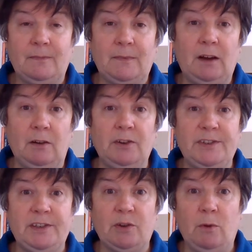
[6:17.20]
A
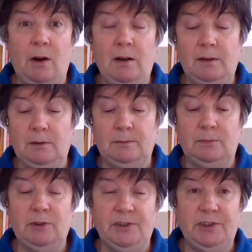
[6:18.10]
consistoire, or
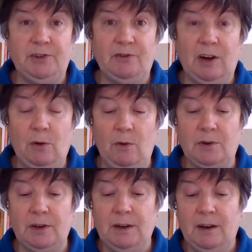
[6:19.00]
consistory
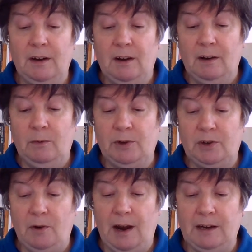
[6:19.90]
court, was
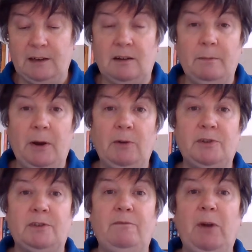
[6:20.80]
created,
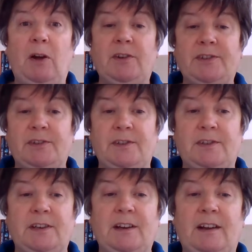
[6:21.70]
composed of
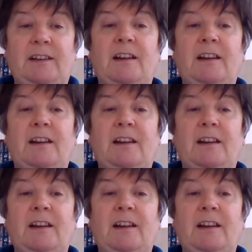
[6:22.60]
pastors and